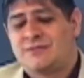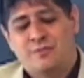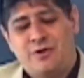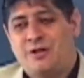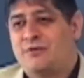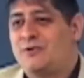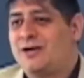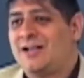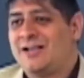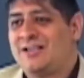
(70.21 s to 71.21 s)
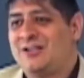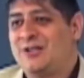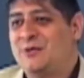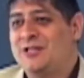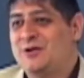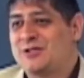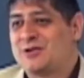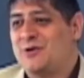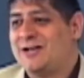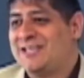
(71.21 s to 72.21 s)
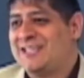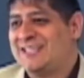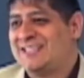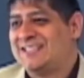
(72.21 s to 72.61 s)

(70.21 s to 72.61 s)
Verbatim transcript: to be able to run like you could when you were 20.